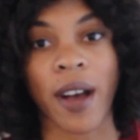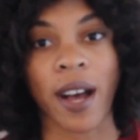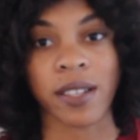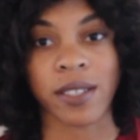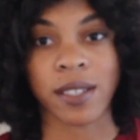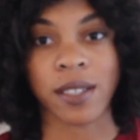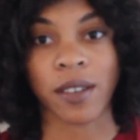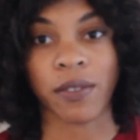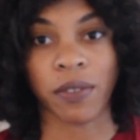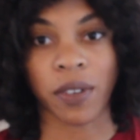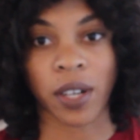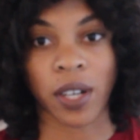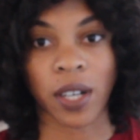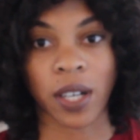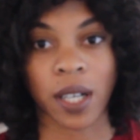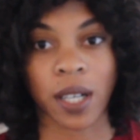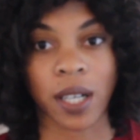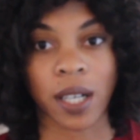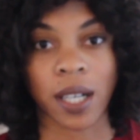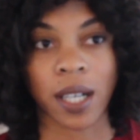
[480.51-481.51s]
fast enough for
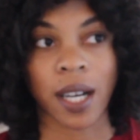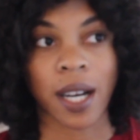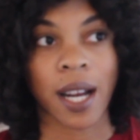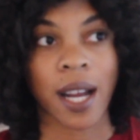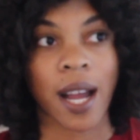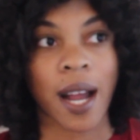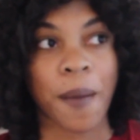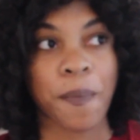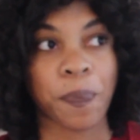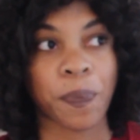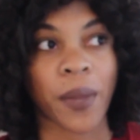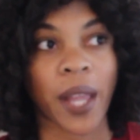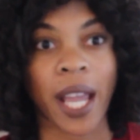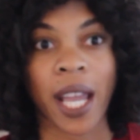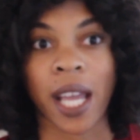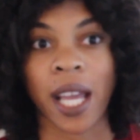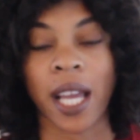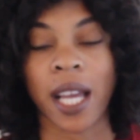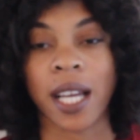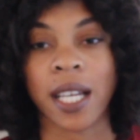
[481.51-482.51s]
her,
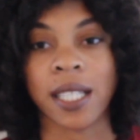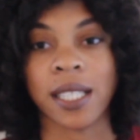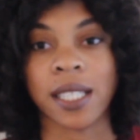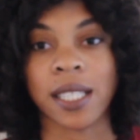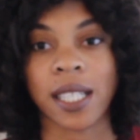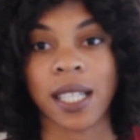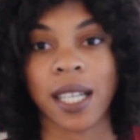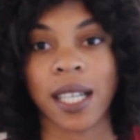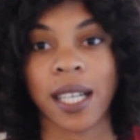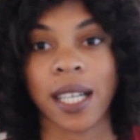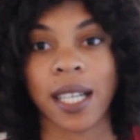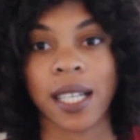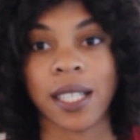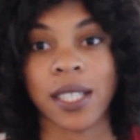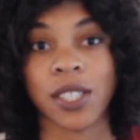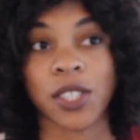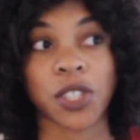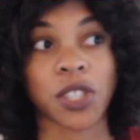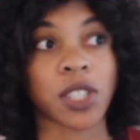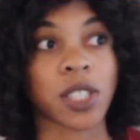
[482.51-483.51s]
and
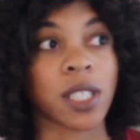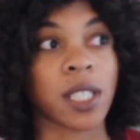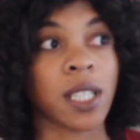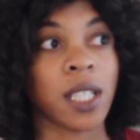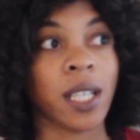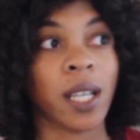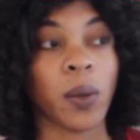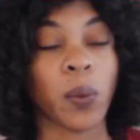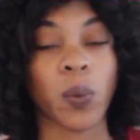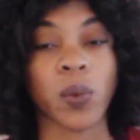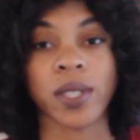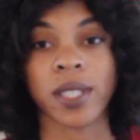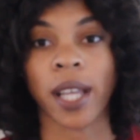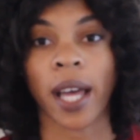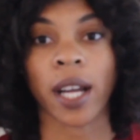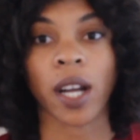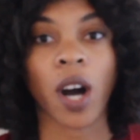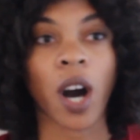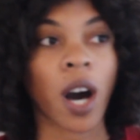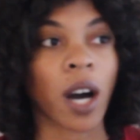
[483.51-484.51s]
she was
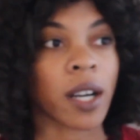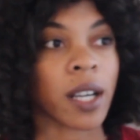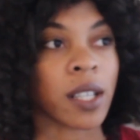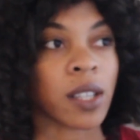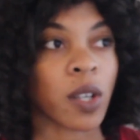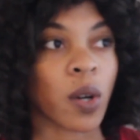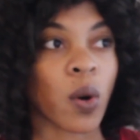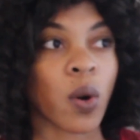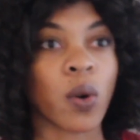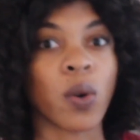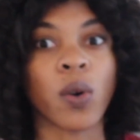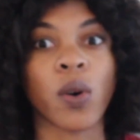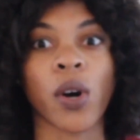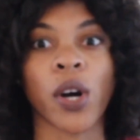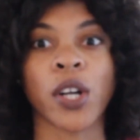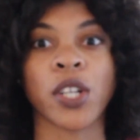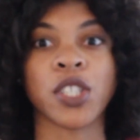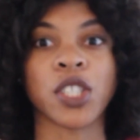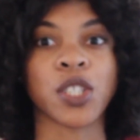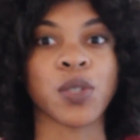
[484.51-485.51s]
like honking the
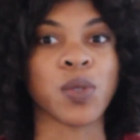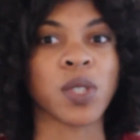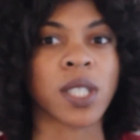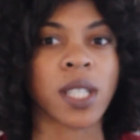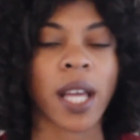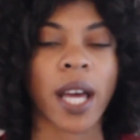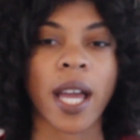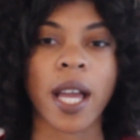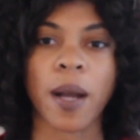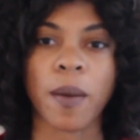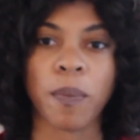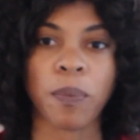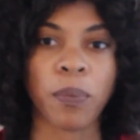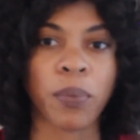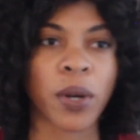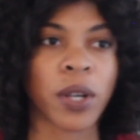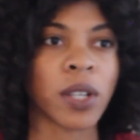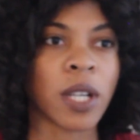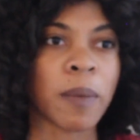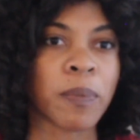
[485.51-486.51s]
horn. She was like
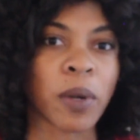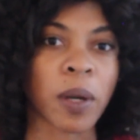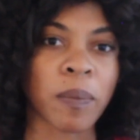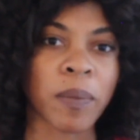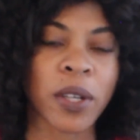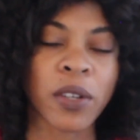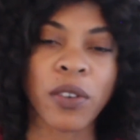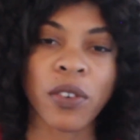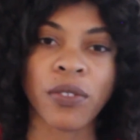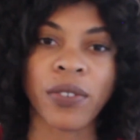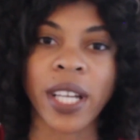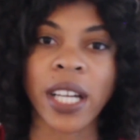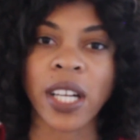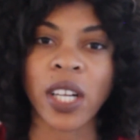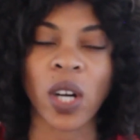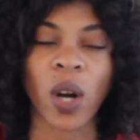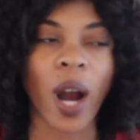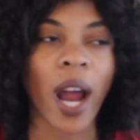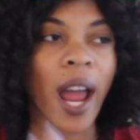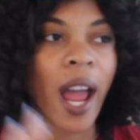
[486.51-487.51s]
putting up her middle
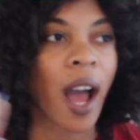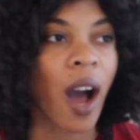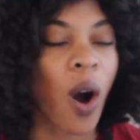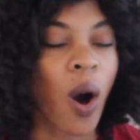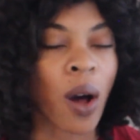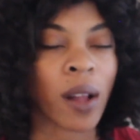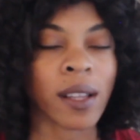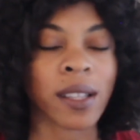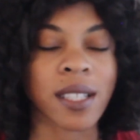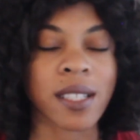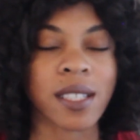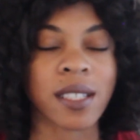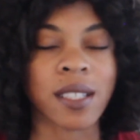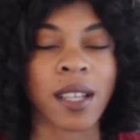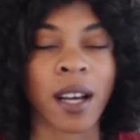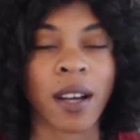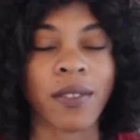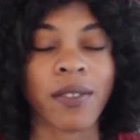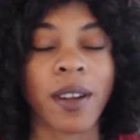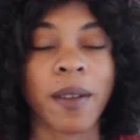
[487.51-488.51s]
finger, all of this
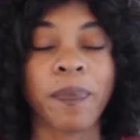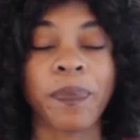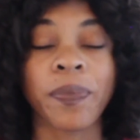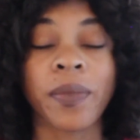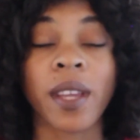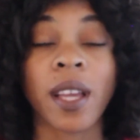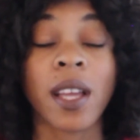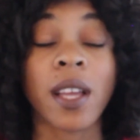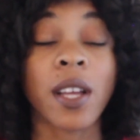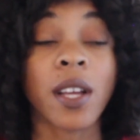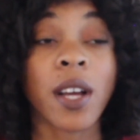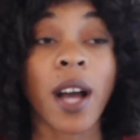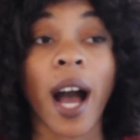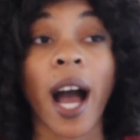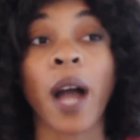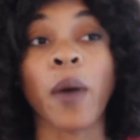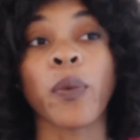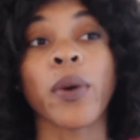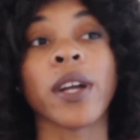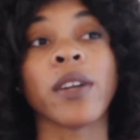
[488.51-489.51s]
stuff.
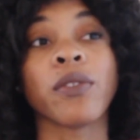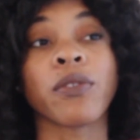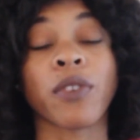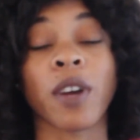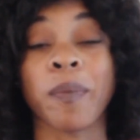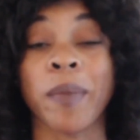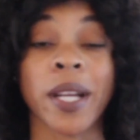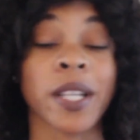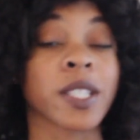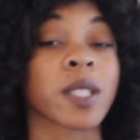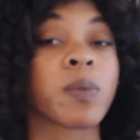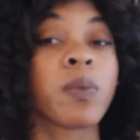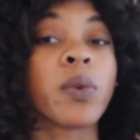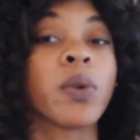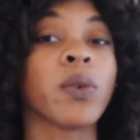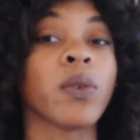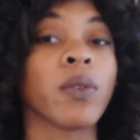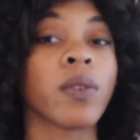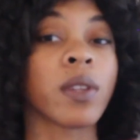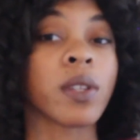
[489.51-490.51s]
I went from a
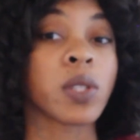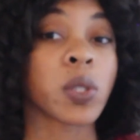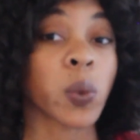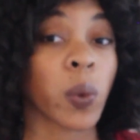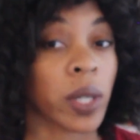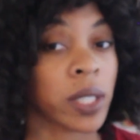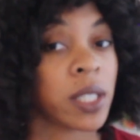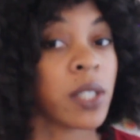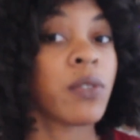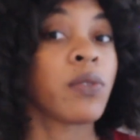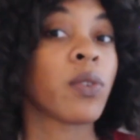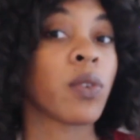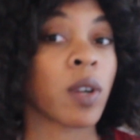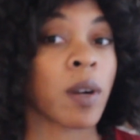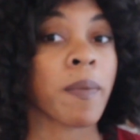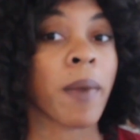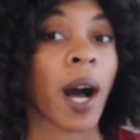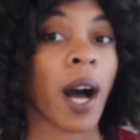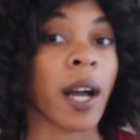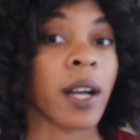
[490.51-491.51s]
smooth
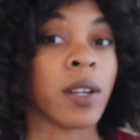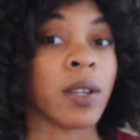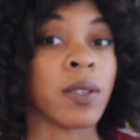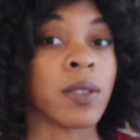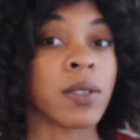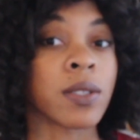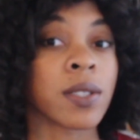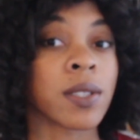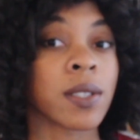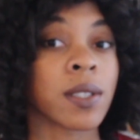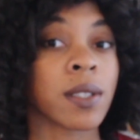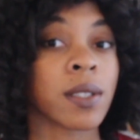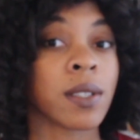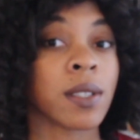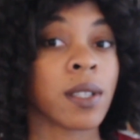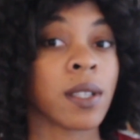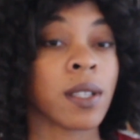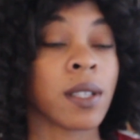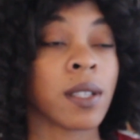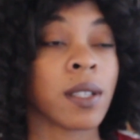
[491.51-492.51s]
24 miles
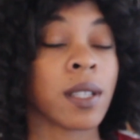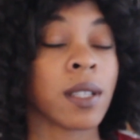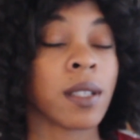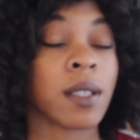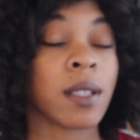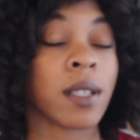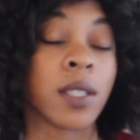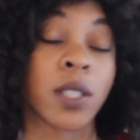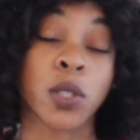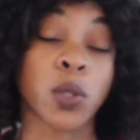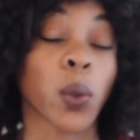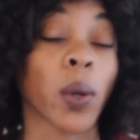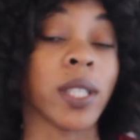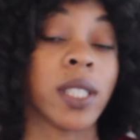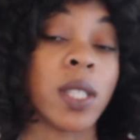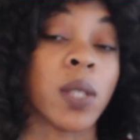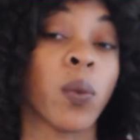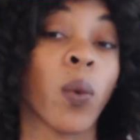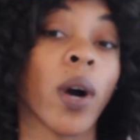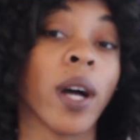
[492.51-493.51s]
to
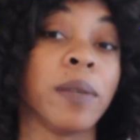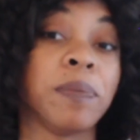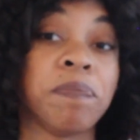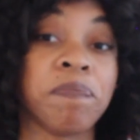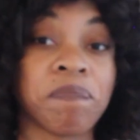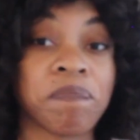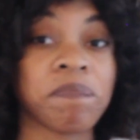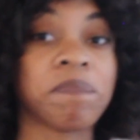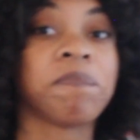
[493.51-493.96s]
21.